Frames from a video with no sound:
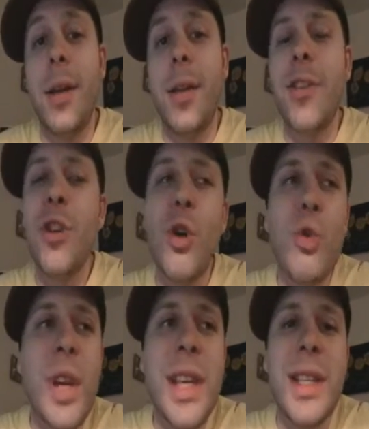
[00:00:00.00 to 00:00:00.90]
There's no
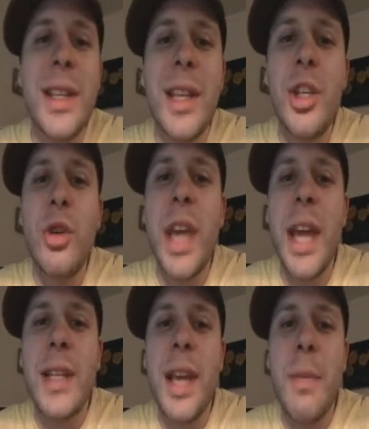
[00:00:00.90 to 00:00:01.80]
reason that you
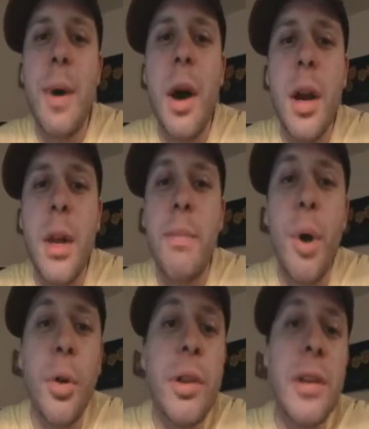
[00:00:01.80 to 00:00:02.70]
can't take part in
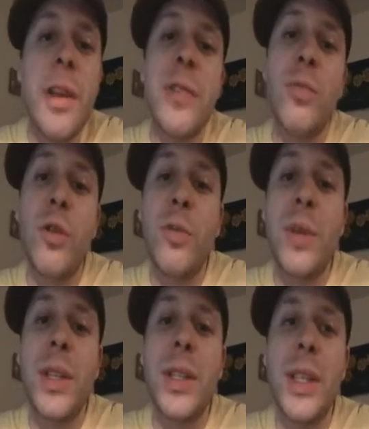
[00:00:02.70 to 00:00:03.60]
both of these
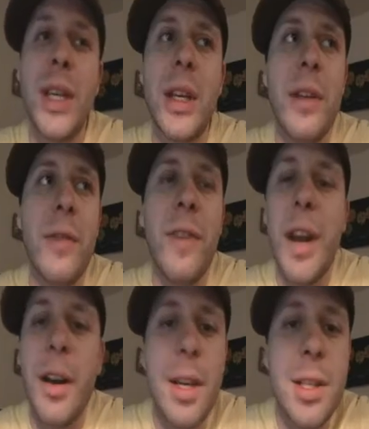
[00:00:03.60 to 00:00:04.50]
movements in
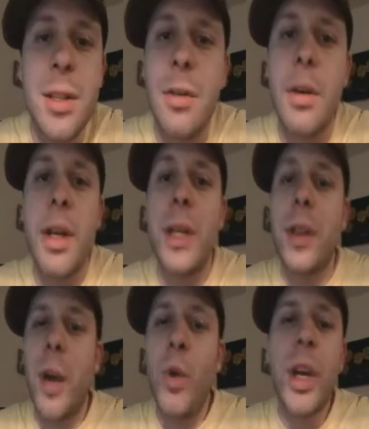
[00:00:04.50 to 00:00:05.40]
various
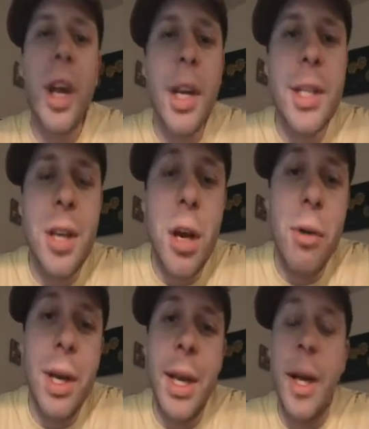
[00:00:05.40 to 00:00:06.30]
degrees. I'm working on a song
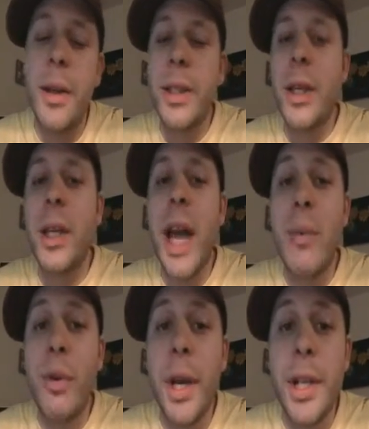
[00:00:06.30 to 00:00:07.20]
right now. It's a
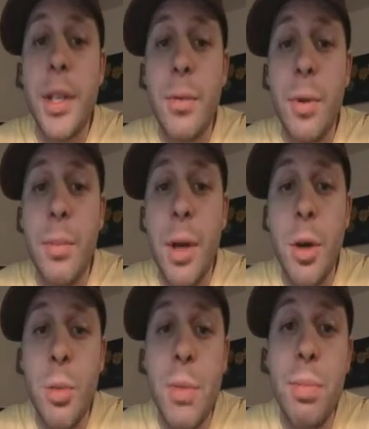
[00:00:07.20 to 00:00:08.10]
collaboration with my
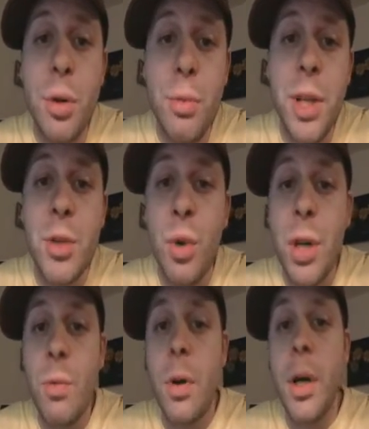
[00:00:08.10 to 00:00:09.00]
homie
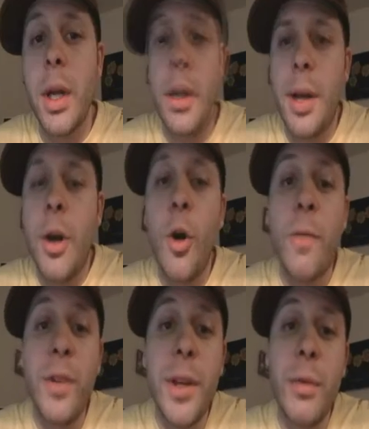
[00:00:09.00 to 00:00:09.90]
BootMe21, and
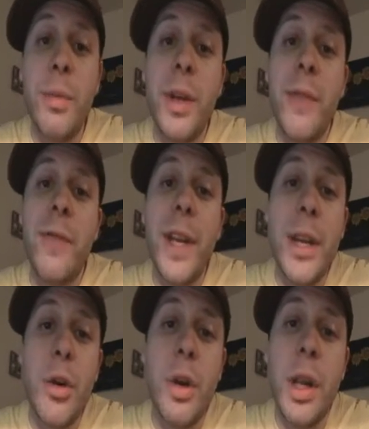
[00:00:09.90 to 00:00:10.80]
hopefully will be a
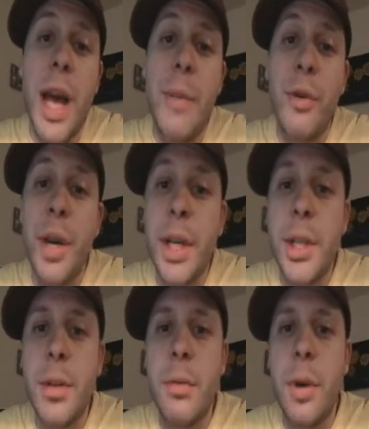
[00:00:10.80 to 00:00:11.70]
video
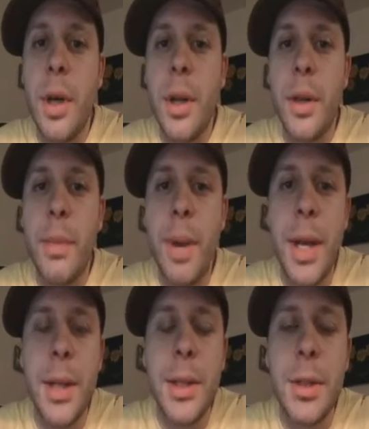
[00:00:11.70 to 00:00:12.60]
collaboration with
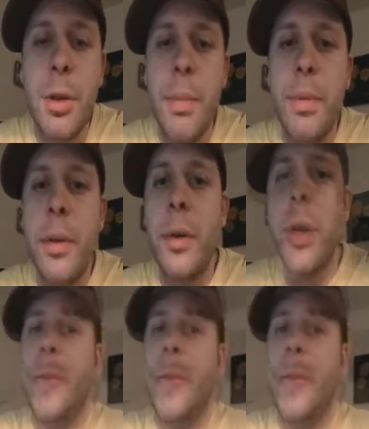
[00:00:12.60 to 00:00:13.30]
Penniless Cripple.